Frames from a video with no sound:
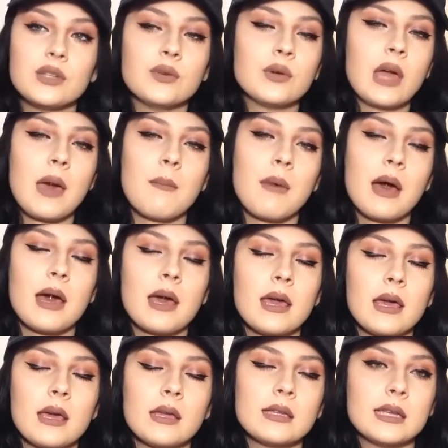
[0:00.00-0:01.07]
to get
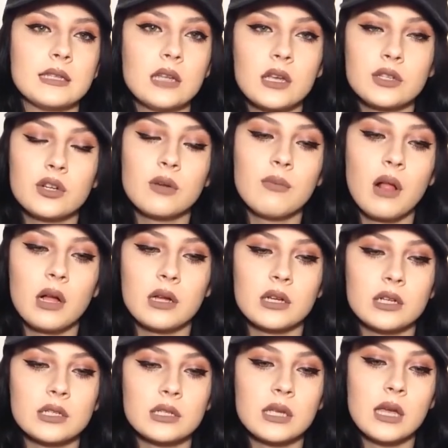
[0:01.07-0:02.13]
my testosterone
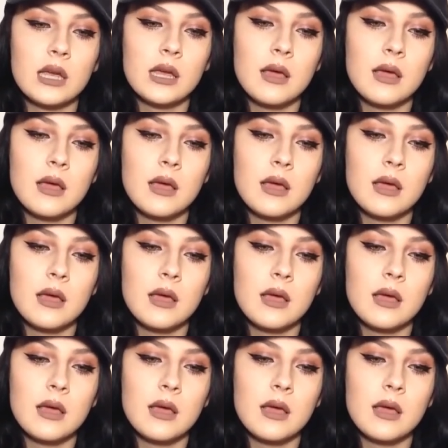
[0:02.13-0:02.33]
blockers.